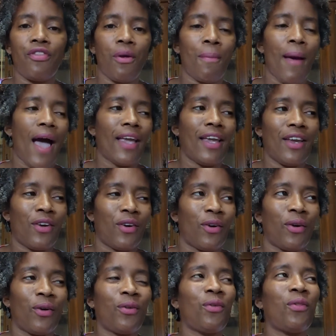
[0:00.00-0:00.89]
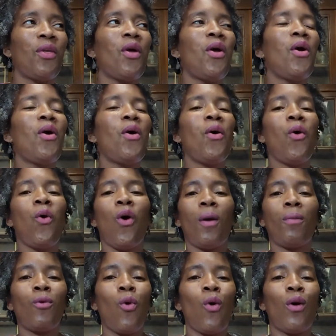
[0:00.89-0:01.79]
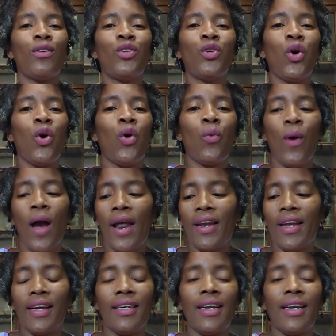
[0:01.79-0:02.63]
of my hair, or I'm going to a wedding.